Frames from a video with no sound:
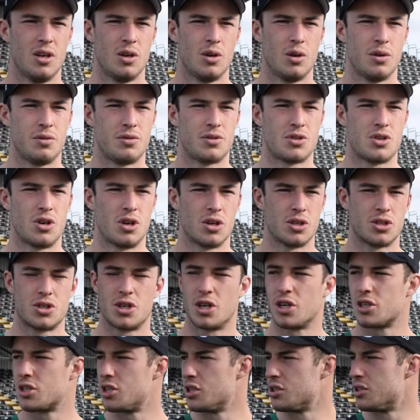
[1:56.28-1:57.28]
with strong
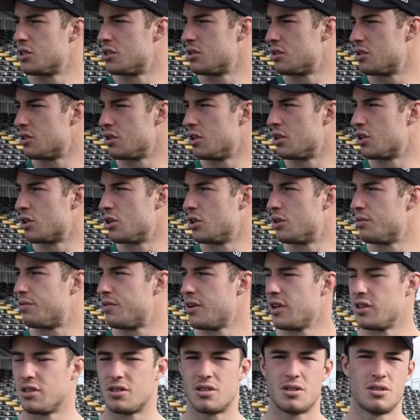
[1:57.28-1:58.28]
structures and good
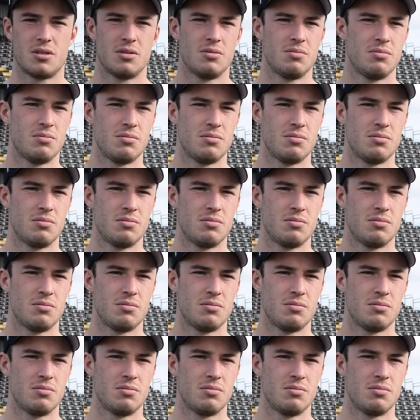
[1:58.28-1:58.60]
defence.